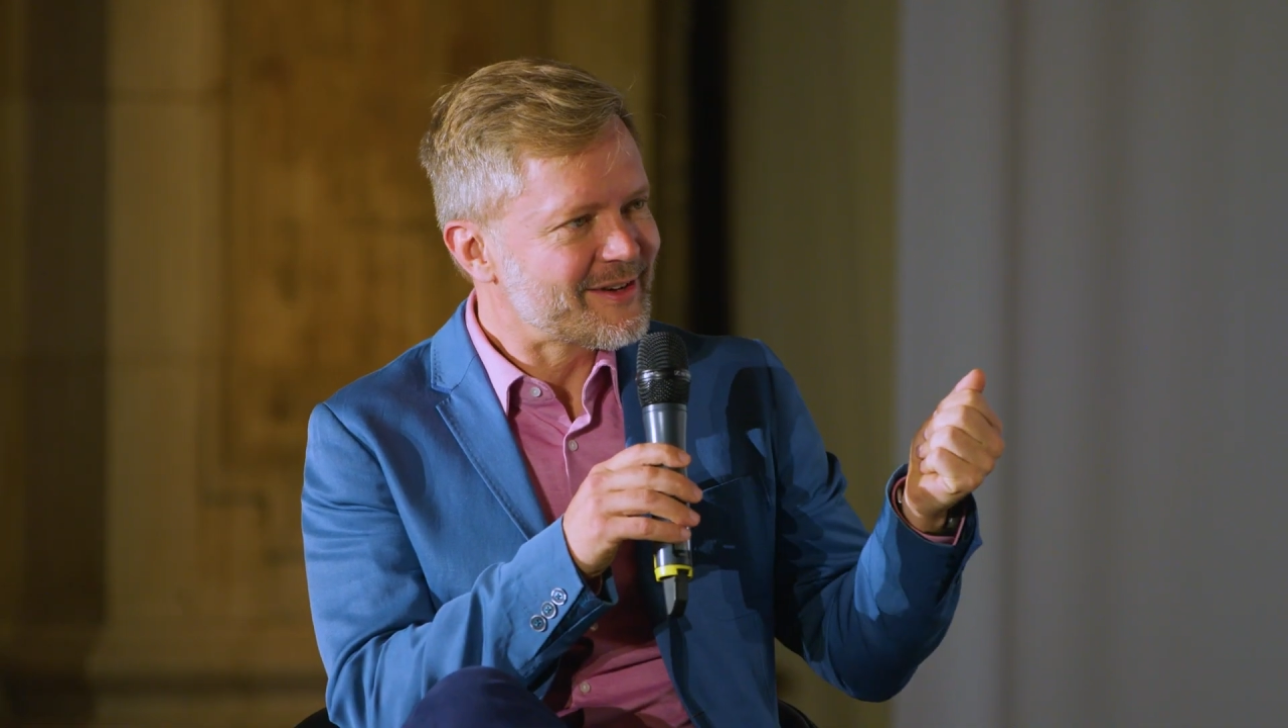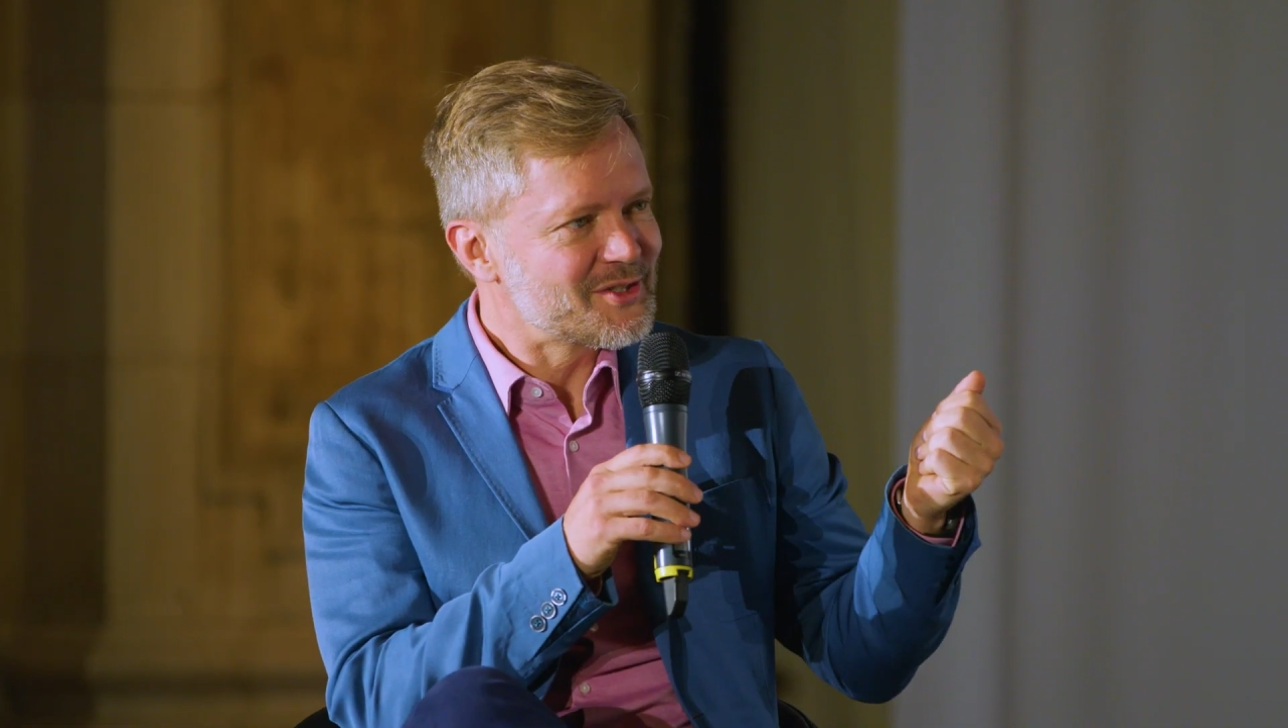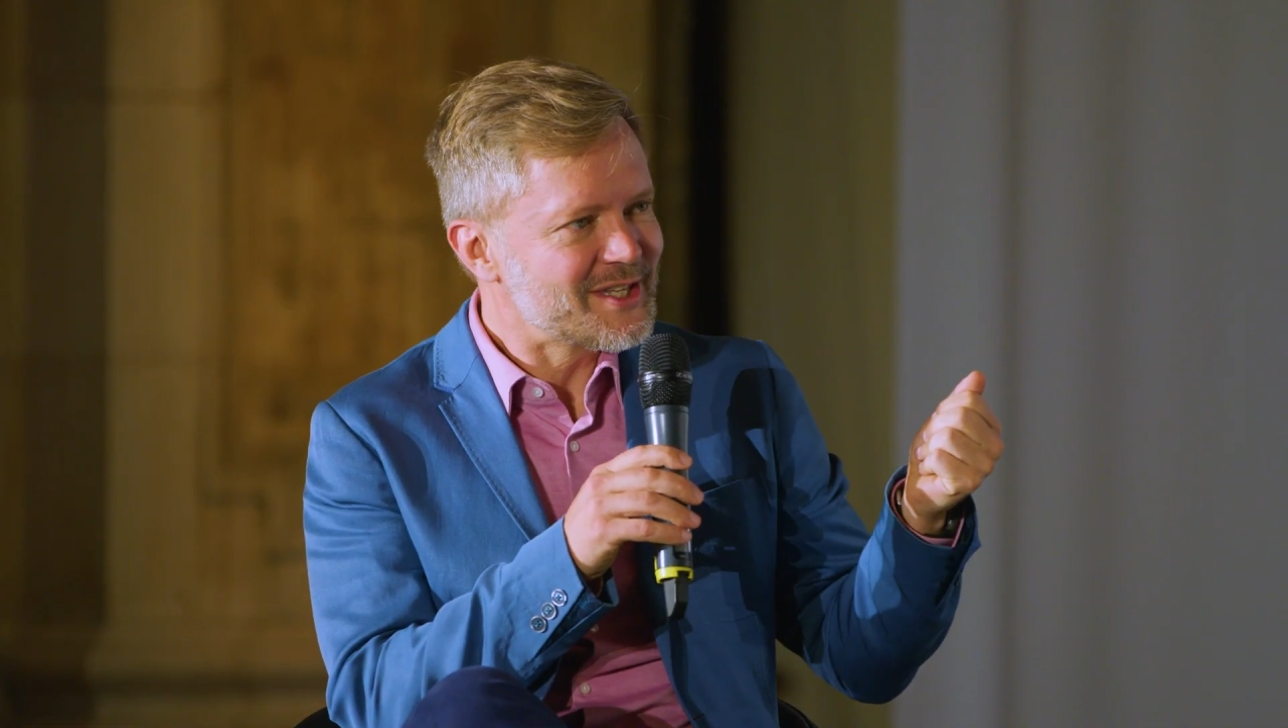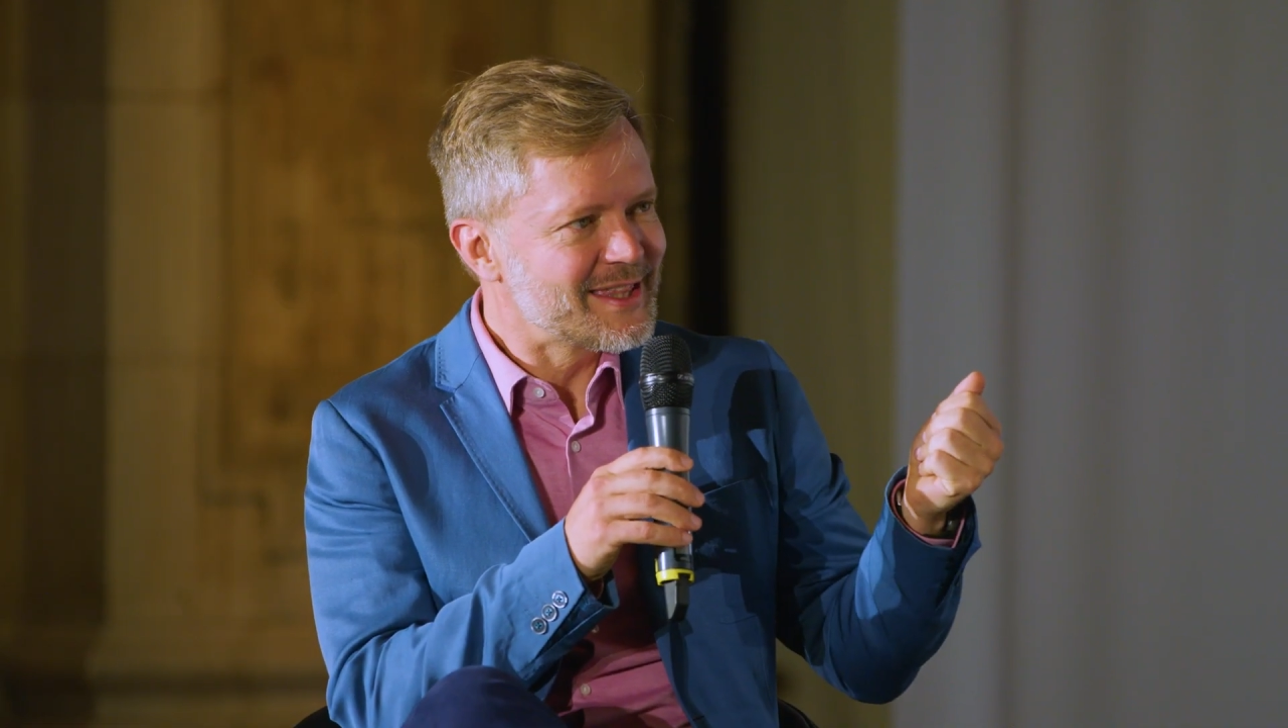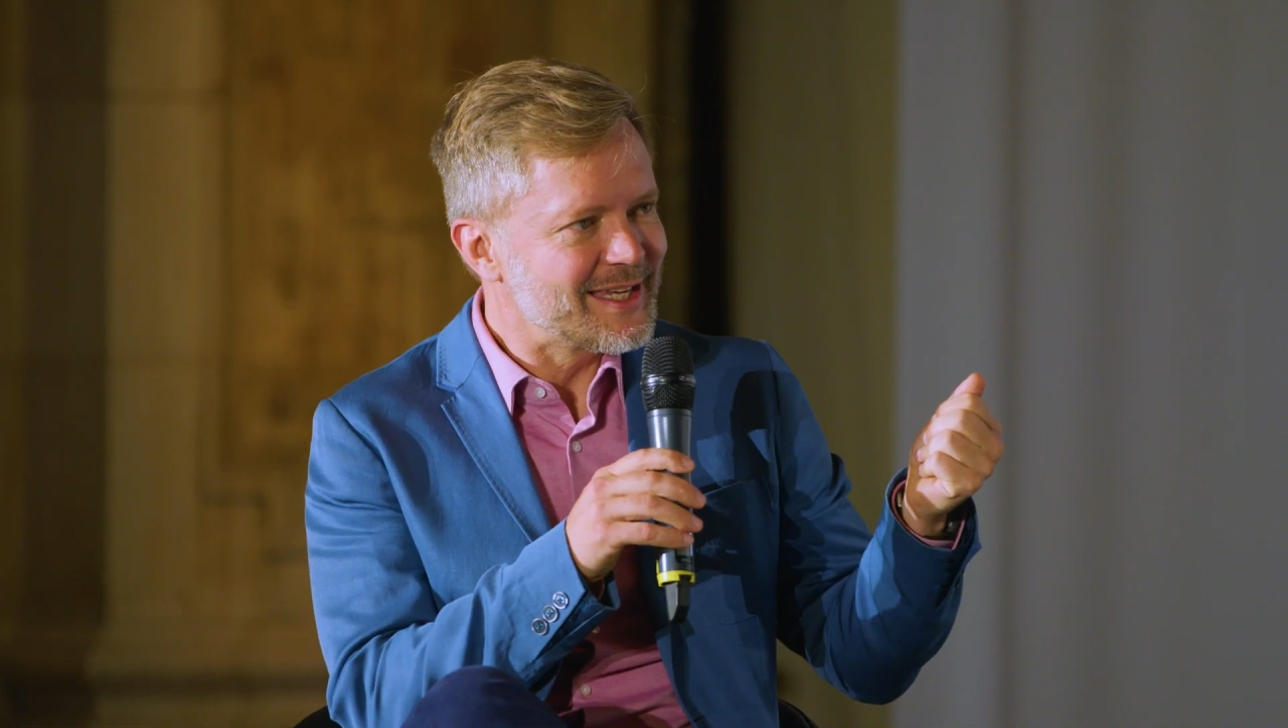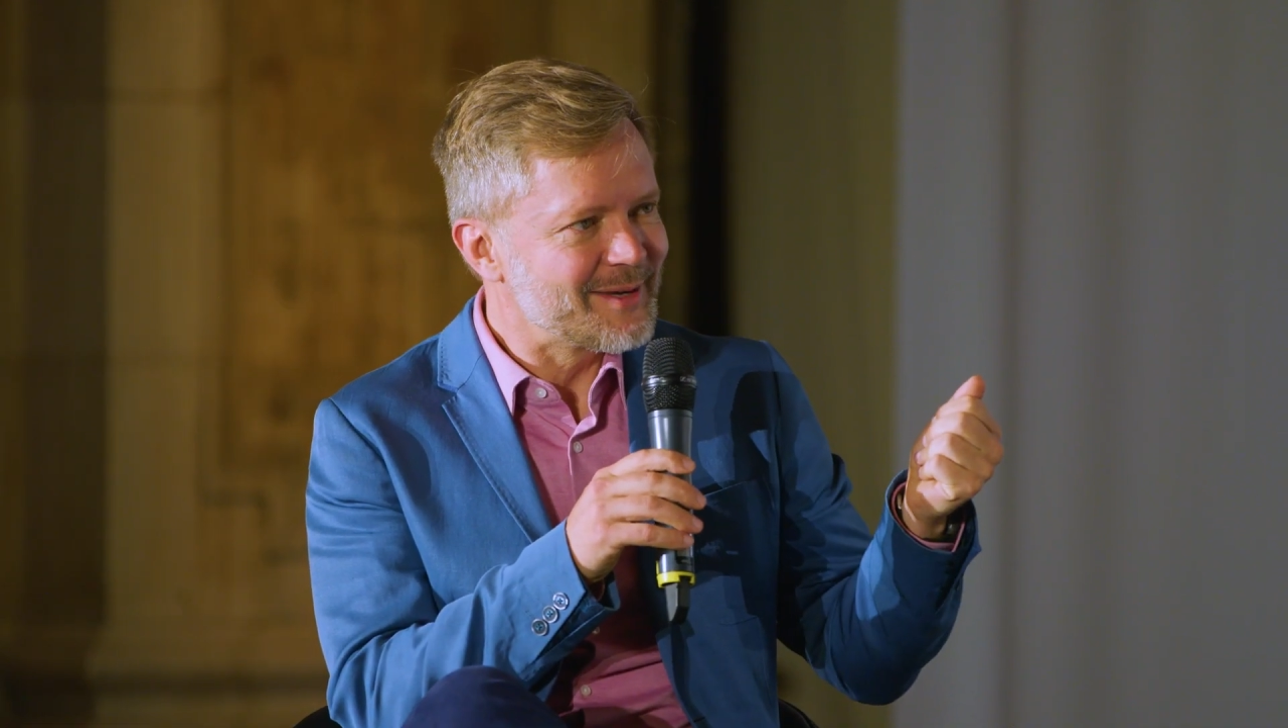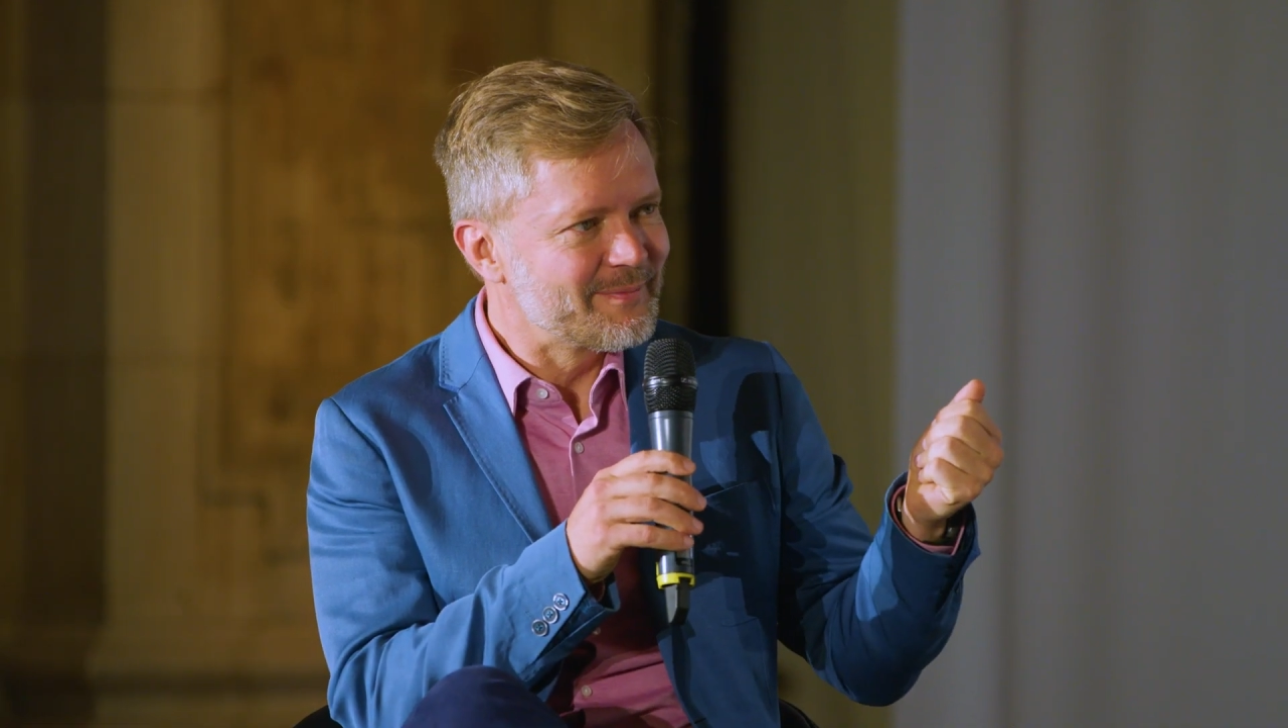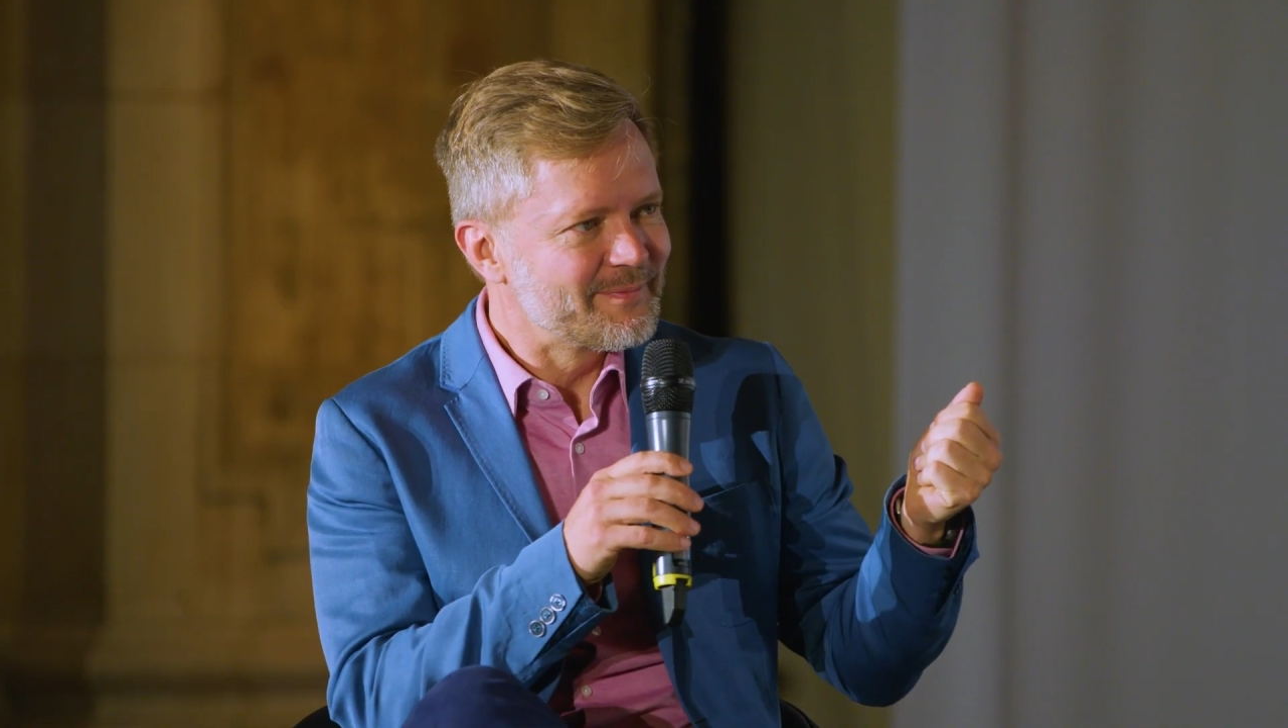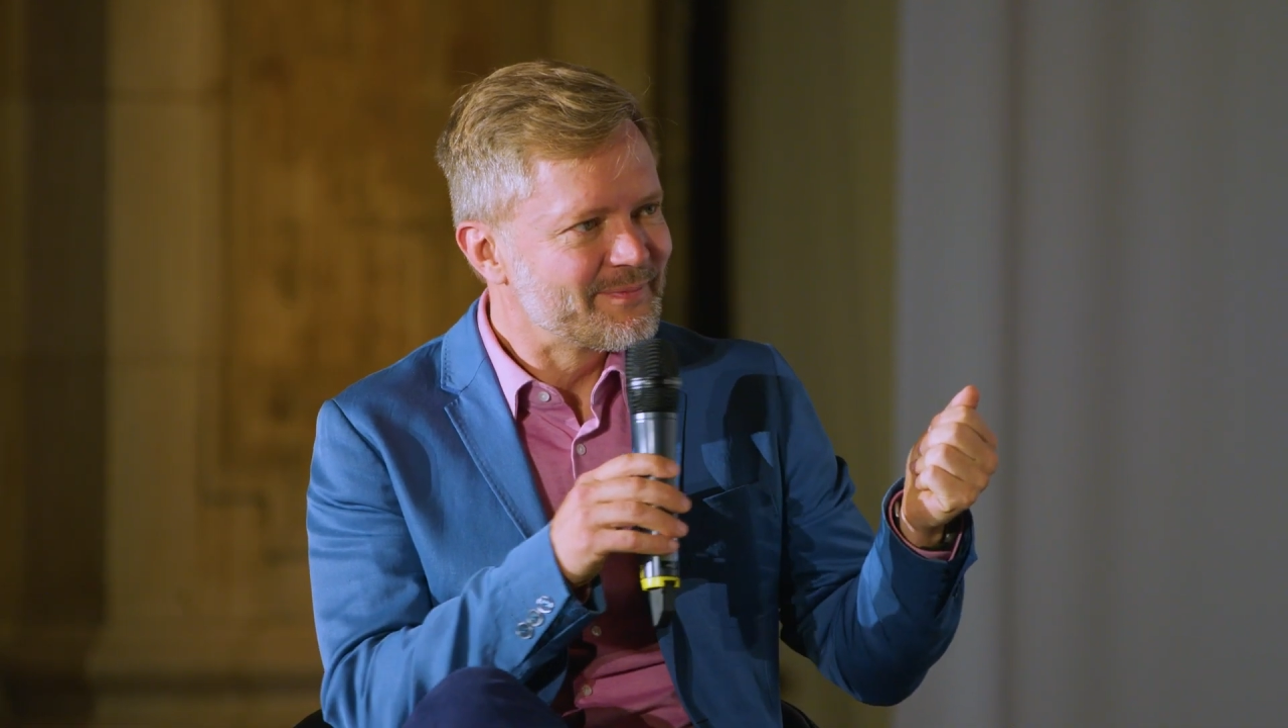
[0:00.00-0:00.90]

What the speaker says: coaching theme.